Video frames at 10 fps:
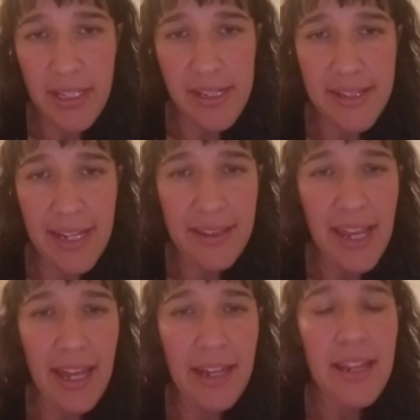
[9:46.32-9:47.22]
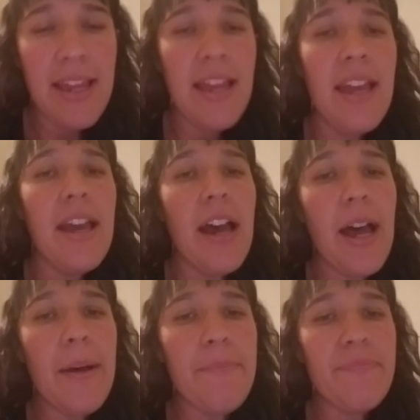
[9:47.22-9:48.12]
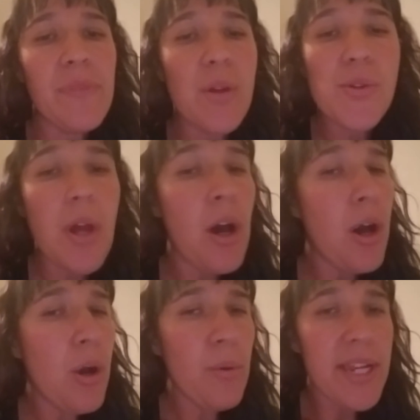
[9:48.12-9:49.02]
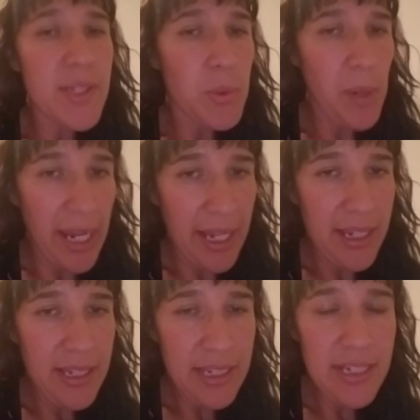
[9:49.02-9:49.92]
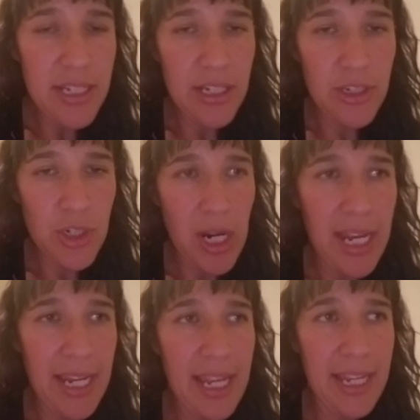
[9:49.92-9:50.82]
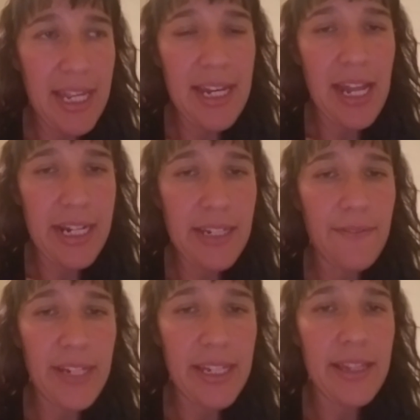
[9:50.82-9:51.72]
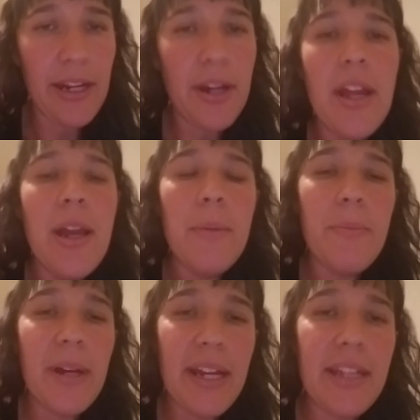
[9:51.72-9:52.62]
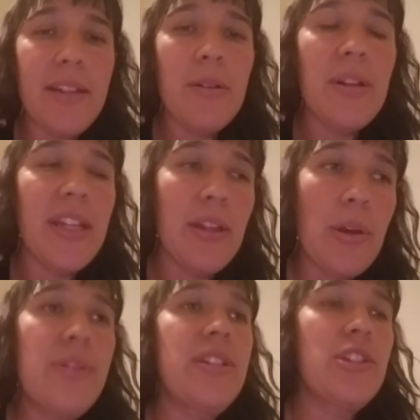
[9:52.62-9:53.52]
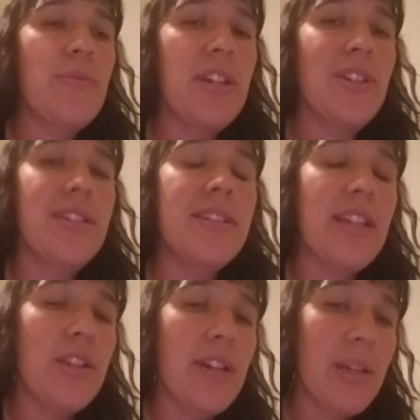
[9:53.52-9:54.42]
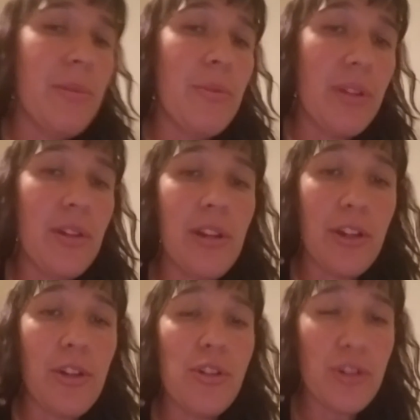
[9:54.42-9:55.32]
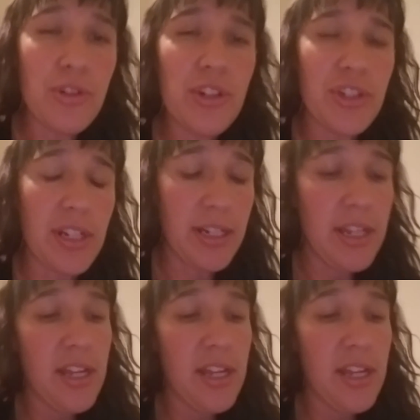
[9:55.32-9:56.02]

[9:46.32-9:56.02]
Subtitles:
things like that. There's always a way to try and get activity in there. But in those situations, then you got to be really good on your nutrition.